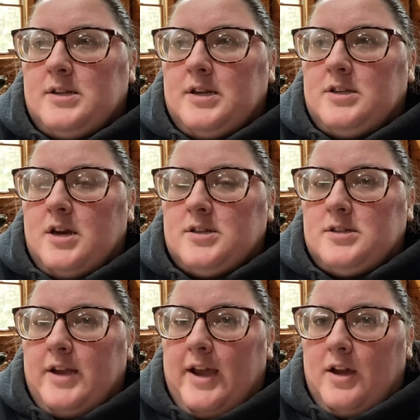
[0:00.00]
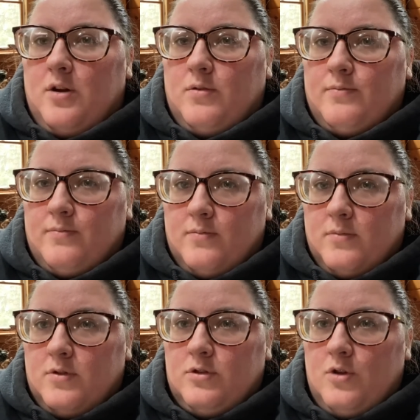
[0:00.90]
does take
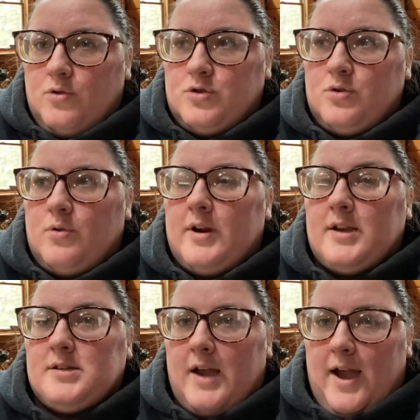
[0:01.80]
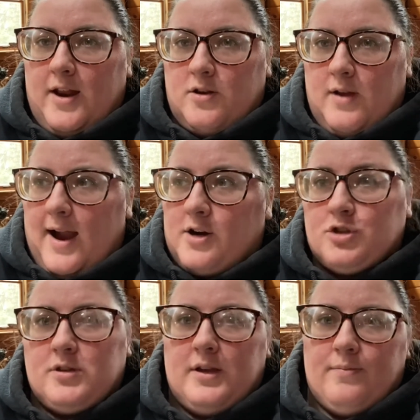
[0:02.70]
those stories and
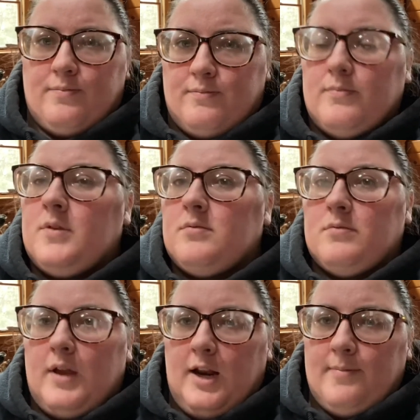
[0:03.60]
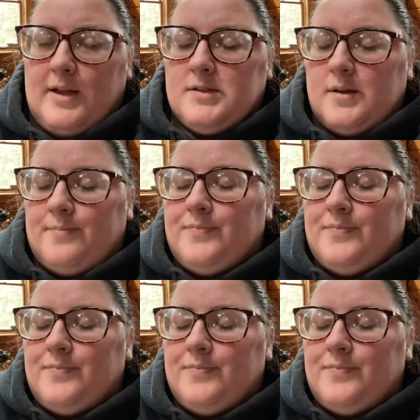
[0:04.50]
actually animates them.